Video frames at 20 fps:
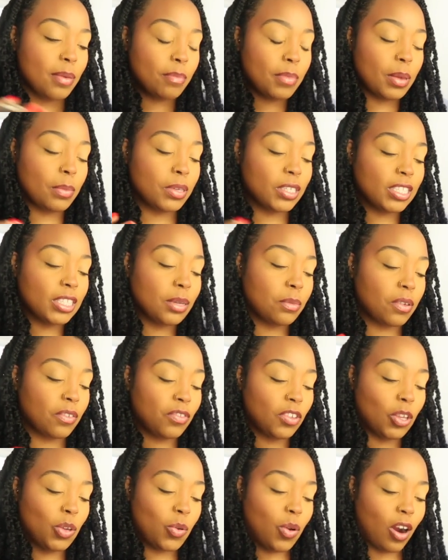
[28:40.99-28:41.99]
maybe some
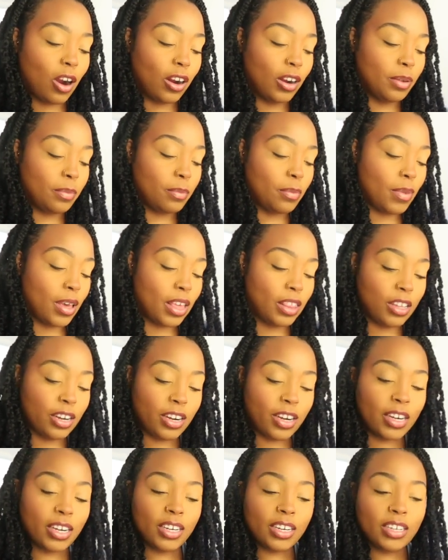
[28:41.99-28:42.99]
of you are a
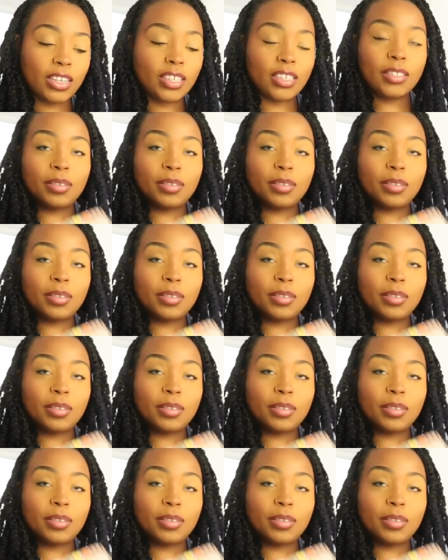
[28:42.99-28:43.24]
mother